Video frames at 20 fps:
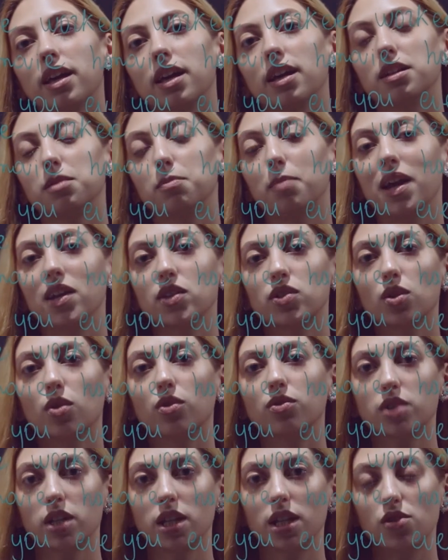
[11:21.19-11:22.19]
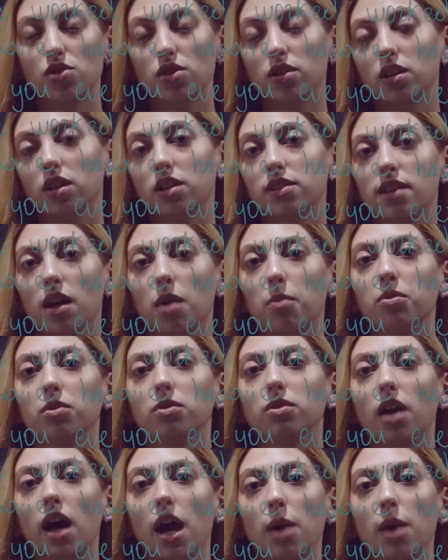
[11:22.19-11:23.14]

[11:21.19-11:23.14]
and based on each example,